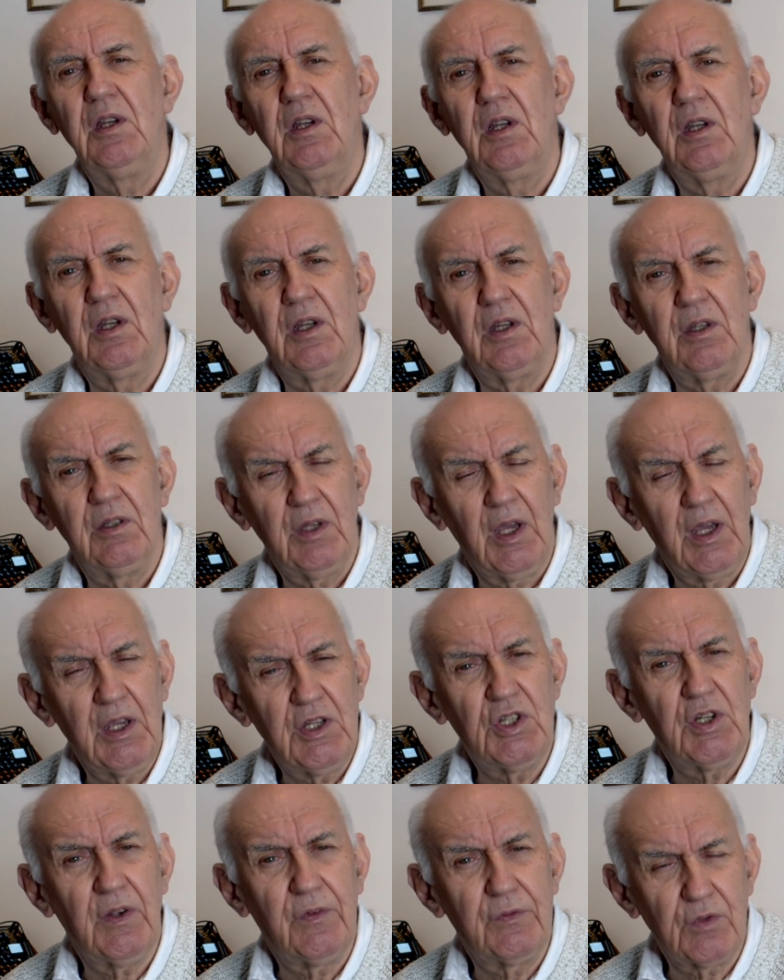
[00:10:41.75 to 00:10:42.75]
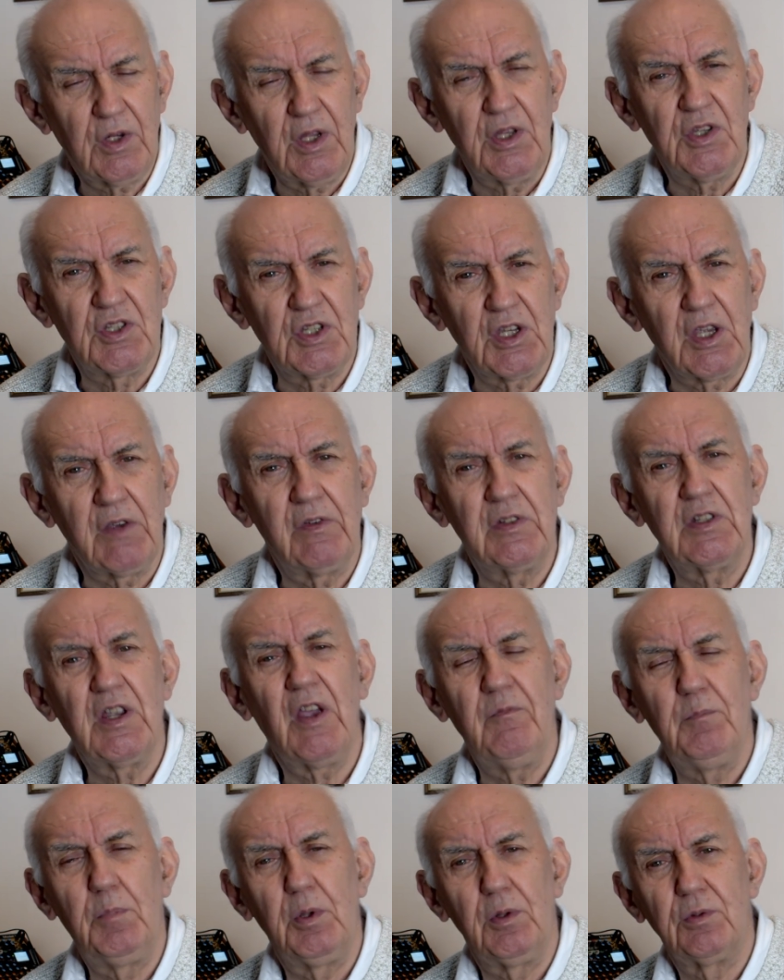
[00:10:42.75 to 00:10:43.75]
HF transceivers
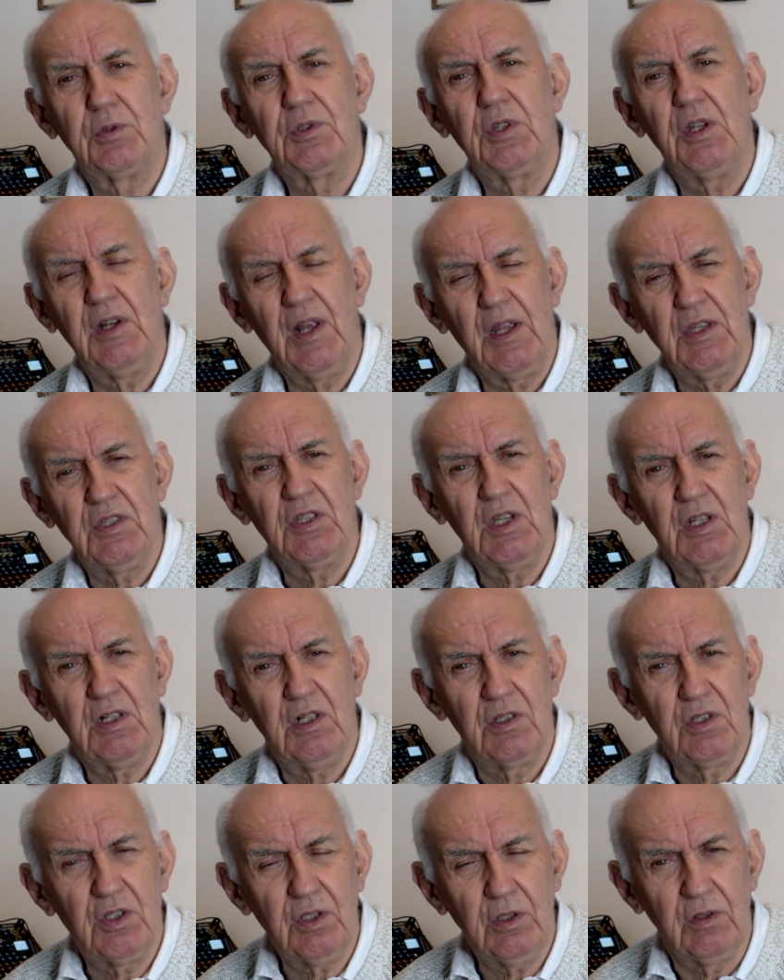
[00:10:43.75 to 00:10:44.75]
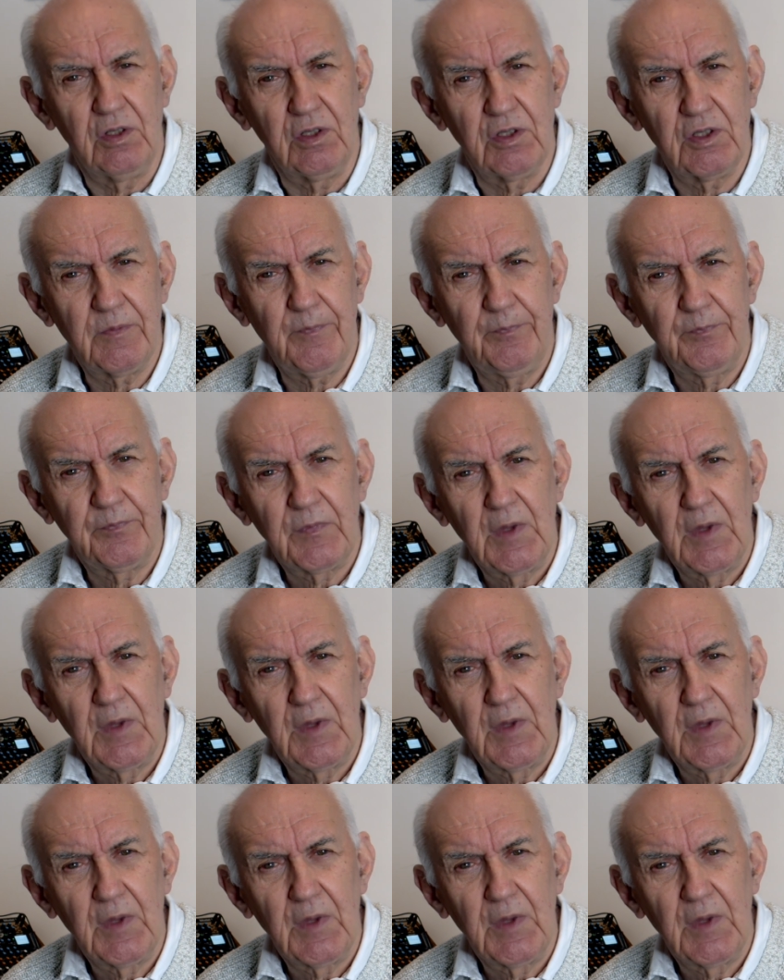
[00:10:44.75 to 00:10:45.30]
have built-in antenna tuners.